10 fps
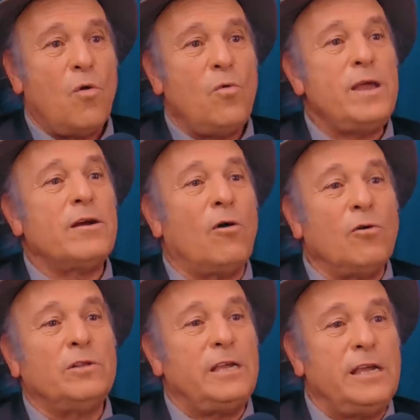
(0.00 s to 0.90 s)
we are
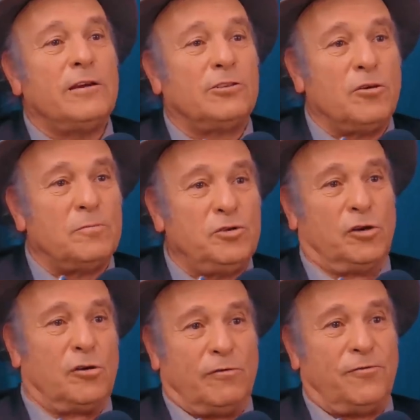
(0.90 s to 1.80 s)
only here to
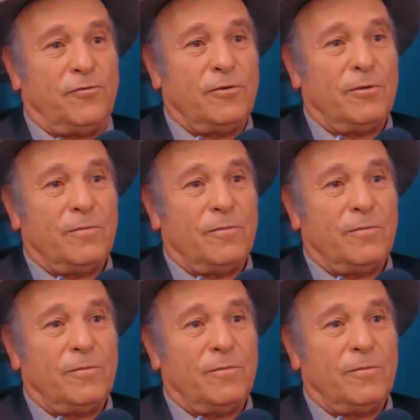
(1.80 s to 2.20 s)
observe.